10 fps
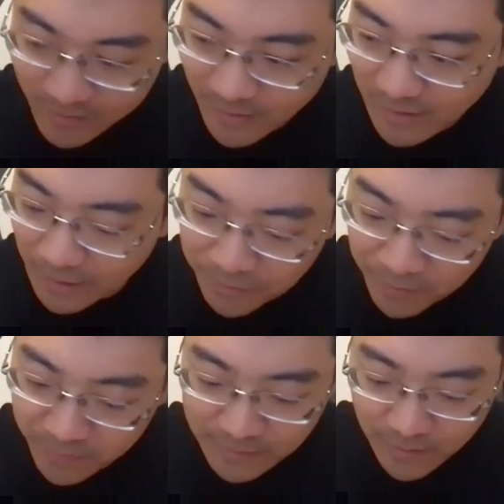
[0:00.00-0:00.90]
I
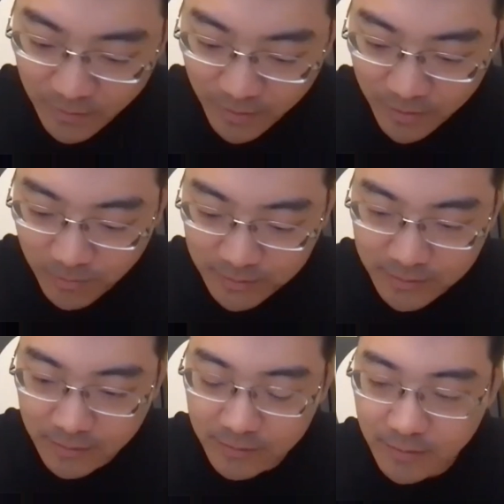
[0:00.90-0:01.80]
think that's a great
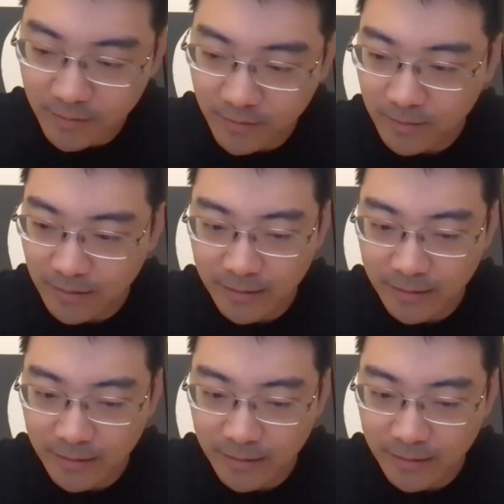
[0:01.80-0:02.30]
question. So